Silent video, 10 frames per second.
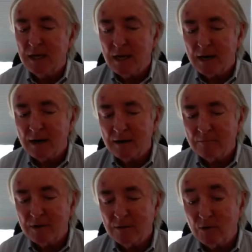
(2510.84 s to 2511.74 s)

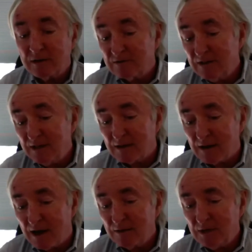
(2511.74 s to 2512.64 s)
And when I see the
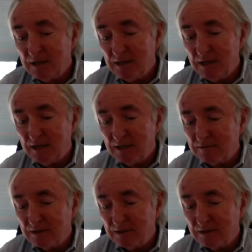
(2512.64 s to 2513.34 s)
economy needing,